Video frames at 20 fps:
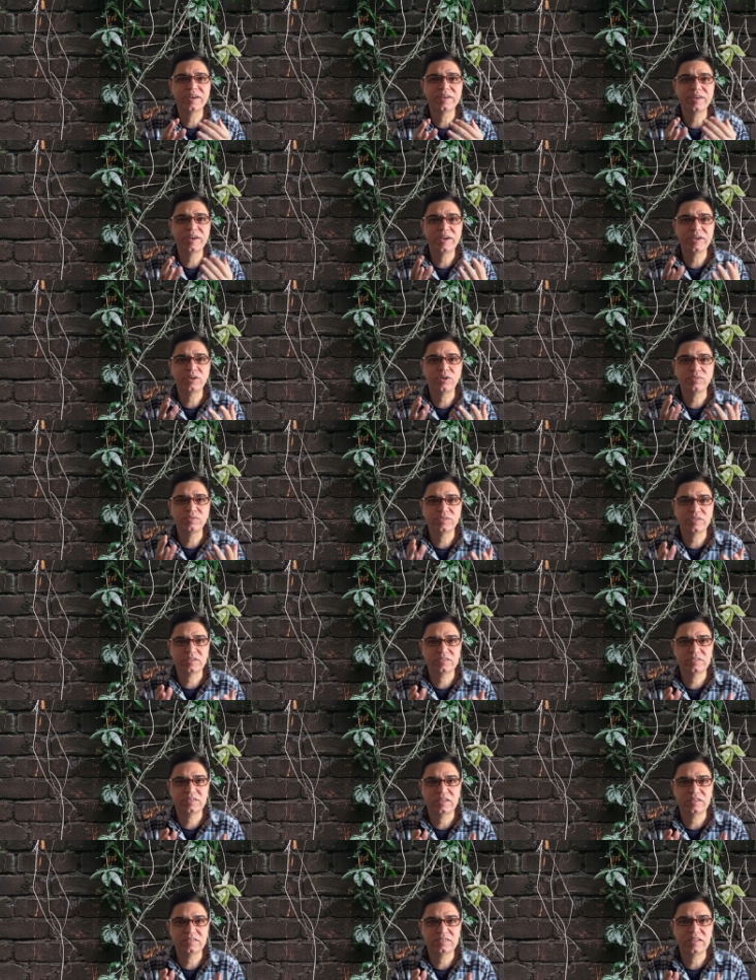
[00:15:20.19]
rate of
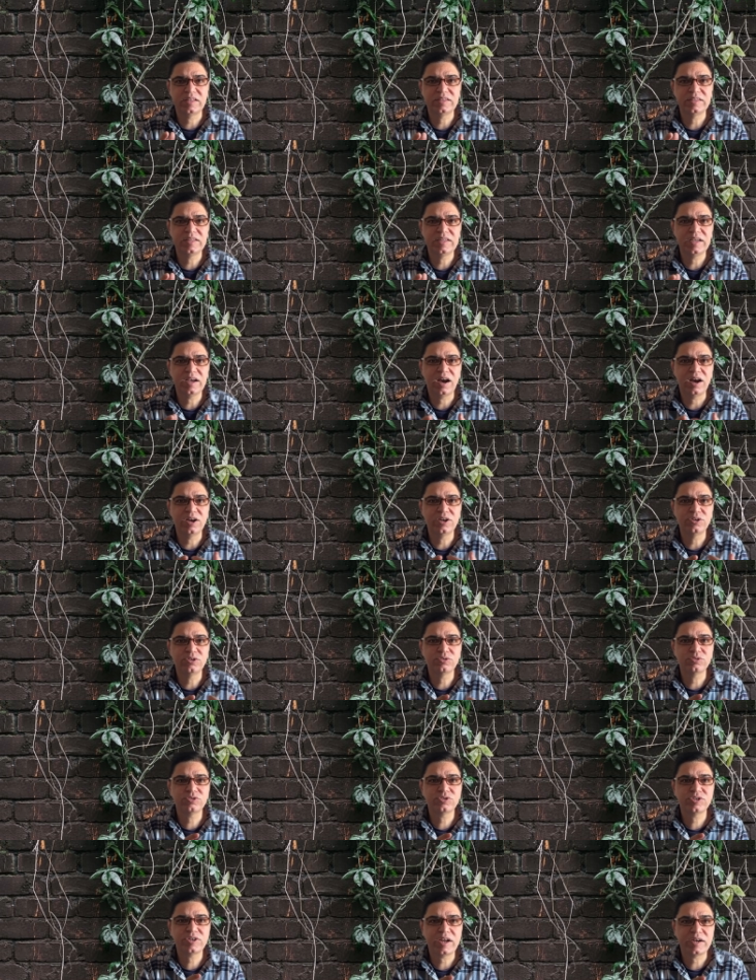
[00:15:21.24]
success than the
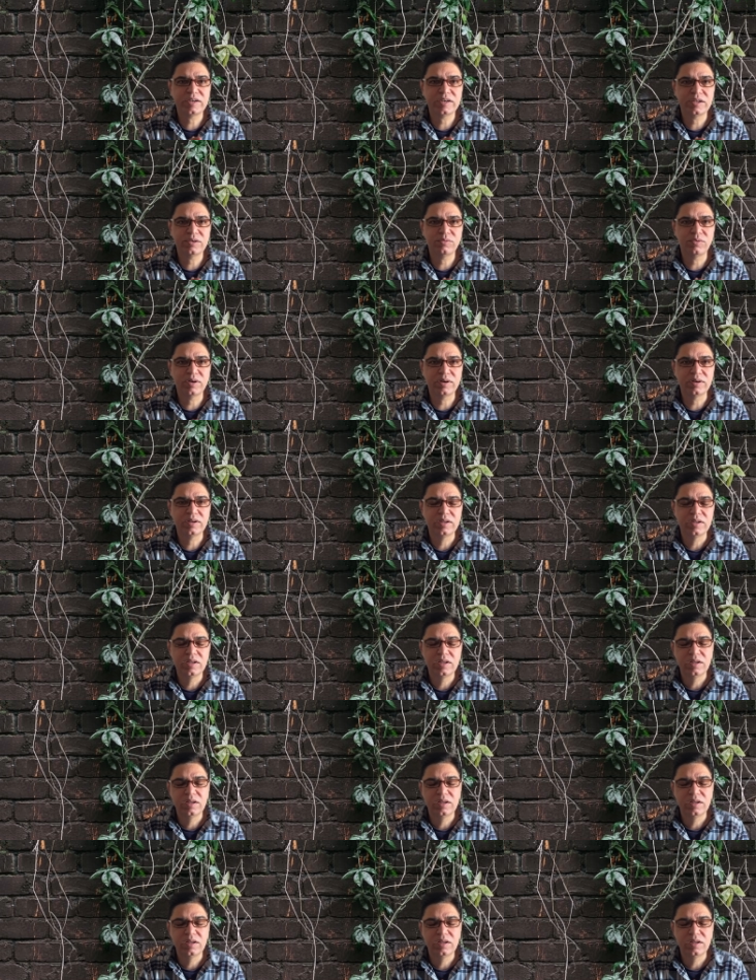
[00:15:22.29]
hydrostatic one.